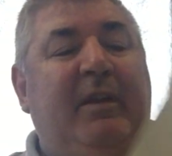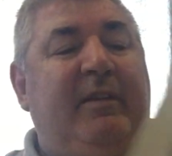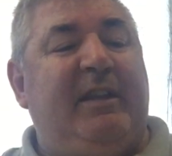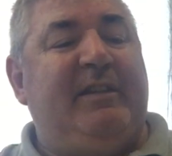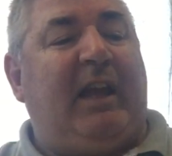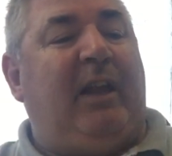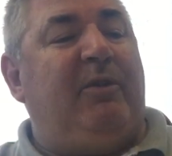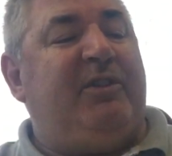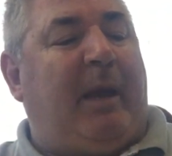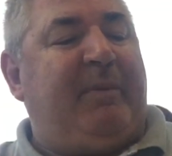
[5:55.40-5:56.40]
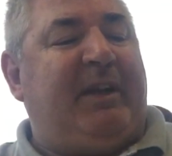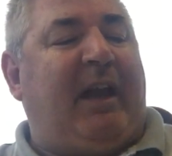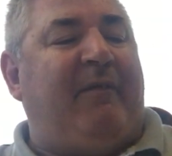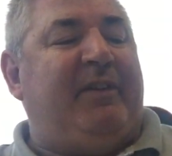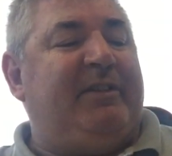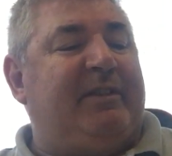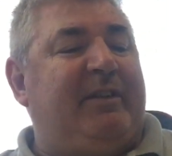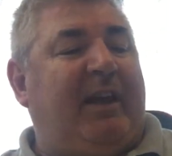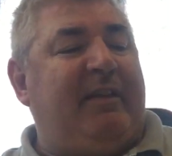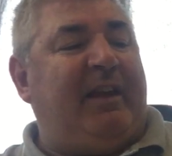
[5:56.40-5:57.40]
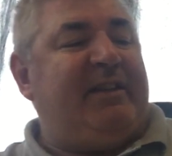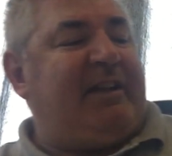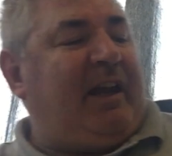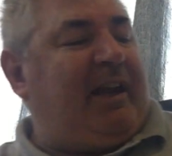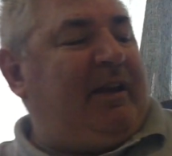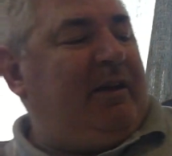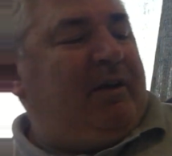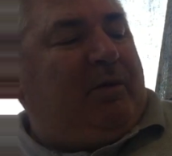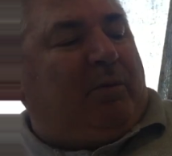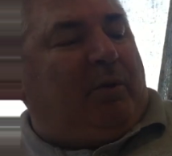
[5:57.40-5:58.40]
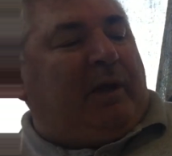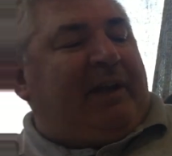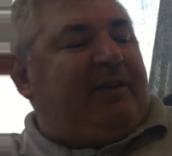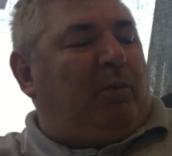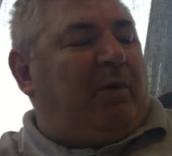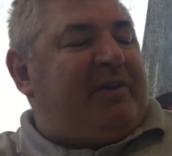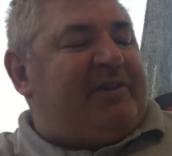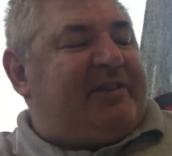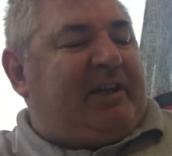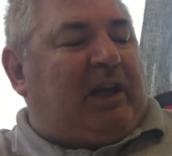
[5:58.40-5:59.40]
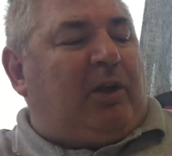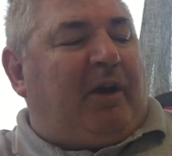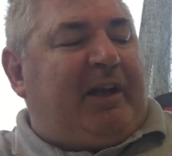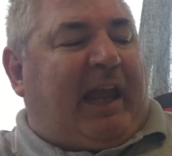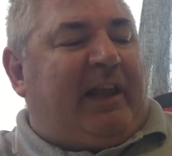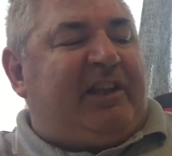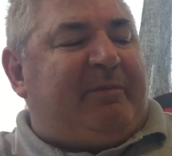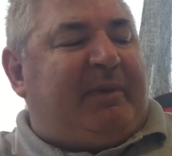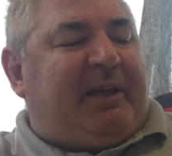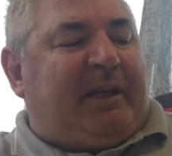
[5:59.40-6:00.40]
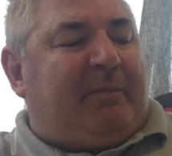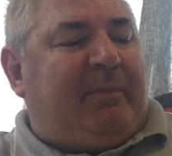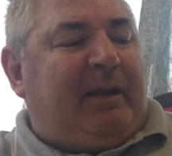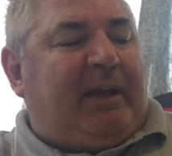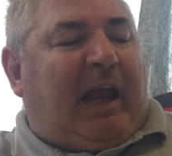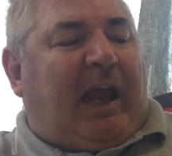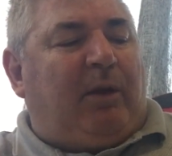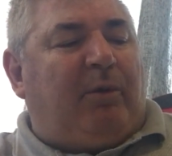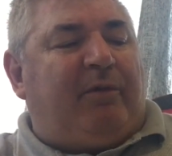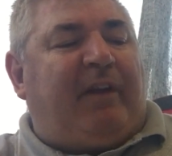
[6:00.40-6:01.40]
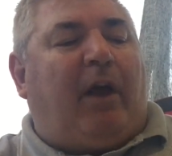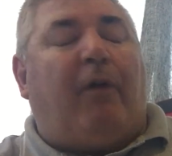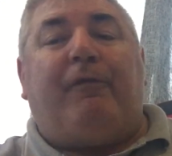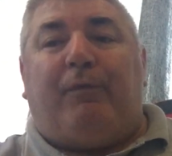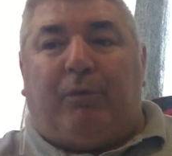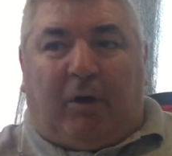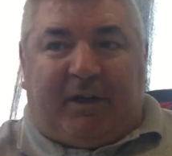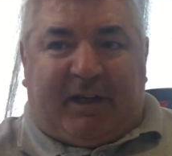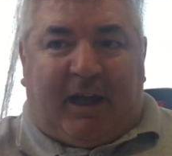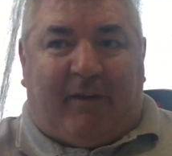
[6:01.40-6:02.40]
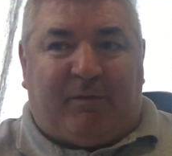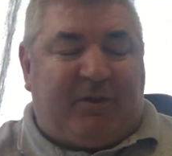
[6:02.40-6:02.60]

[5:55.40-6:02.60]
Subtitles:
these alloy tappet covers, they say, well, under what is it? A light aluminium alloy valve rocker cover